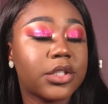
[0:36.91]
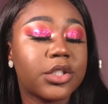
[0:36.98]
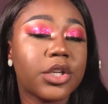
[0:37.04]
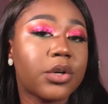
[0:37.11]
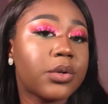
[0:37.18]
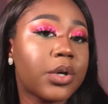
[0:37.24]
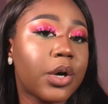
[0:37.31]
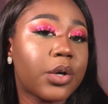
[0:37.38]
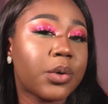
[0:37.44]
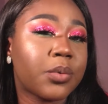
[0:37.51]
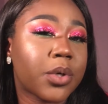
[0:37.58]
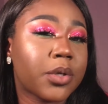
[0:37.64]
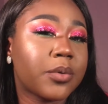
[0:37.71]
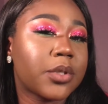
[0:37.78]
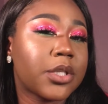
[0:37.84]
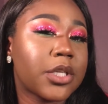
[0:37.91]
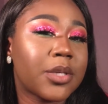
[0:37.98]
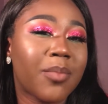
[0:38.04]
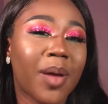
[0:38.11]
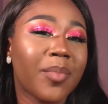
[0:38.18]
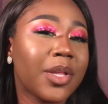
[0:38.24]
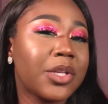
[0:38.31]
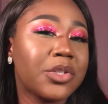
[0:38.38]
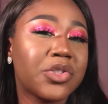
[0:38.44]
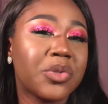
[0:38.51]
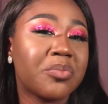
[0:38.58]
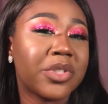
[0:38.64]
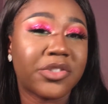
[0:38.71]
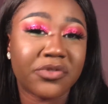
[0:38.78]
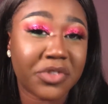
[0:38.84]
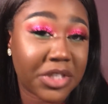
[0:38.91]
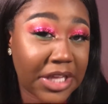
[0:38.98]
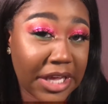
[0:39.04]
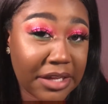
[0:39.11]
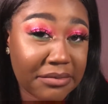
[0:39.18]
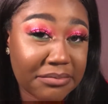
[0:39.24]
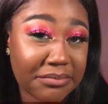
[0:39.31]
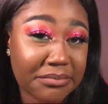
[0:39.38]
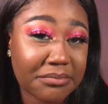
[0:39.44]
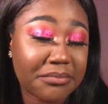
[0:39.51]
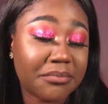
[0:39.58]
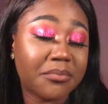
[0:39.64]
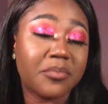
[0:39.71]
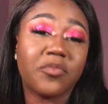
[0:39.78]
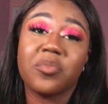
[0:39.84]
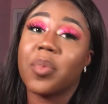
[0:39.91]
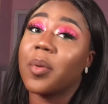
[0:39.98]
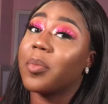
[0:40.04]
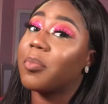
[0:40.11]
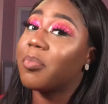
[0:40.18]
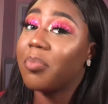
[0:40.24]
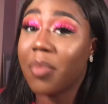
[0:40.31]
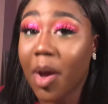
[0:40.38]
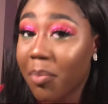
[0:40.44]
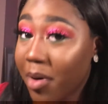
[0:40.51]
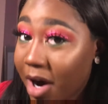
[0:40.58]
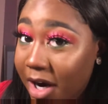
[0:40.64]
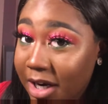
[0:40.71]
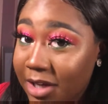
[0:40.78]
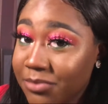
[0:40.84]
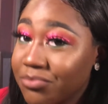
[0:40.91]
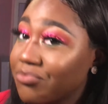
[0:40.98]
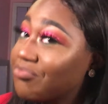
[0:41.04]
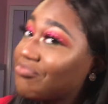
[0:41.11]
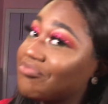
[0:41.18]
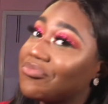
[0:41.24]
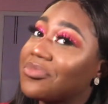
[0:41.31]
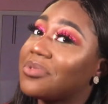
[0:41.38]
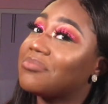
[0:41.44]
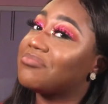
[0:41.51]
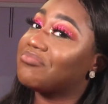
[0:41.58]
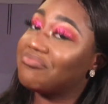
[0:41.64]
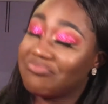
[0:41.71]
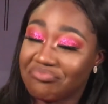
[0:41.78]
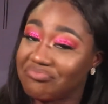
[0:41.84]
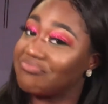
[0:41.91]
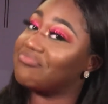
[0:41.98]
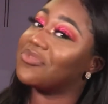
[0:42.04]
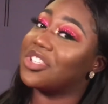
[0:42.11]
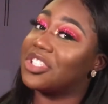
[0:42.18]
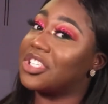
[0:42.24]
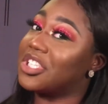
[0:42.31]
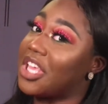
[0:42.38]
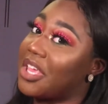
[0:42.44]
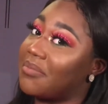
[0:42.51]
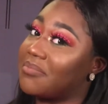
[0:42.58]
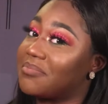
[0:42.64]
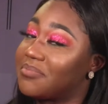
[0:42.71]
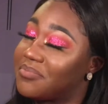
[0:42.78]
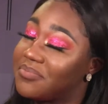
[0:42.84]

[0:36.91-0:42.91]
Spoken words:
Don't go to work with this. It might be a little too much for that. But a party, this is it.